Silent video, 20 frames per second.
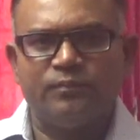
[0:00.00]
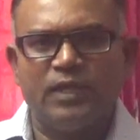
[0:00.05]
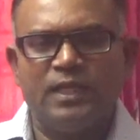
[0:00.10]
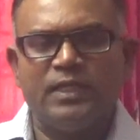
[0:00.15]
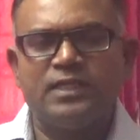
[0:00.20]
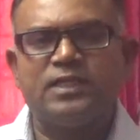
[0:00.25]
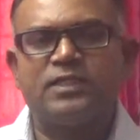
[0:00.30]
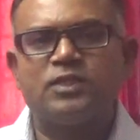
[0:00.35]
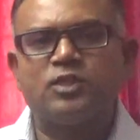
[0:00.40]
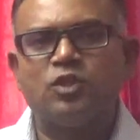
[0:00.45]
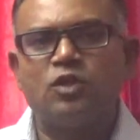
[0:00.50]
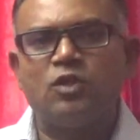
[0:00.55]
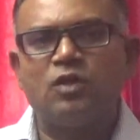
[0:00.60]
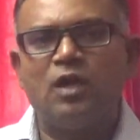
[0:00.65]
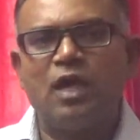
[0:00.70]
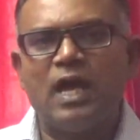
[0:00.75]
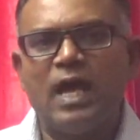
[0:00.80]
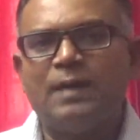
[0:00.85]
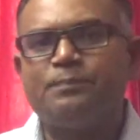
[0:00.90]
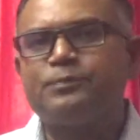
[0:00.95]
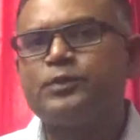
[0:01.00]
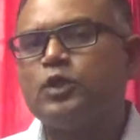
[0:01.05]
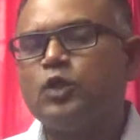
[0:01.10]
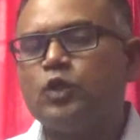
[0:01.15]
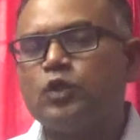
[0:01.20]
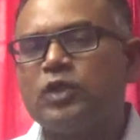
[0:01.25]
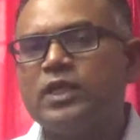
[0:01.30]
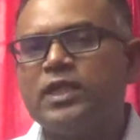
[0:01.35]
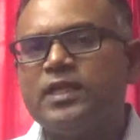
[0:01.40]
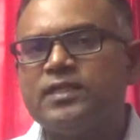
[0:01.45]
it is
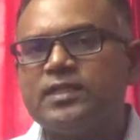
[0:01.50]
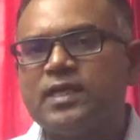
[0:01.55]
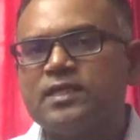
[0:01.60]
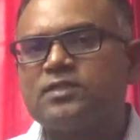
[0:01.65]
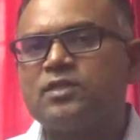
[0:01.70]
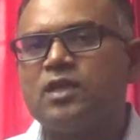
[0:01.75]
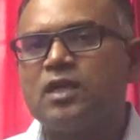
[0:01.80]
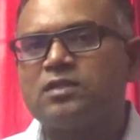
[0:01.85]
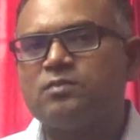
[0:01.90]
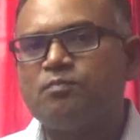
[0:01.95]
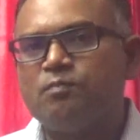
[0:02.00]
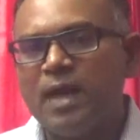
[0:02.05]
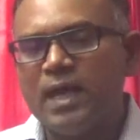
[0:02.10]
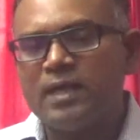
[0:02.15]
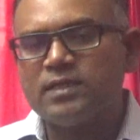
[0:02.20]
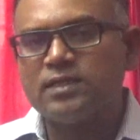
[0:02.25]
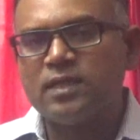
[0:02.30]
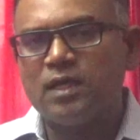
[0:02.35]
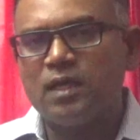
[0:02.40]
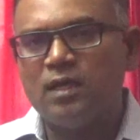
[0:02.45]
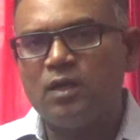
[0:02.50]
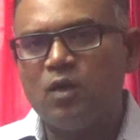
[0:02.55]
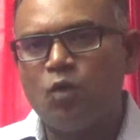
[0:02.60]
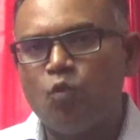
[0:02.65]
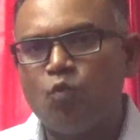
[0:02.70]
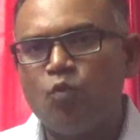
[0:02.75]
absolutely does not matter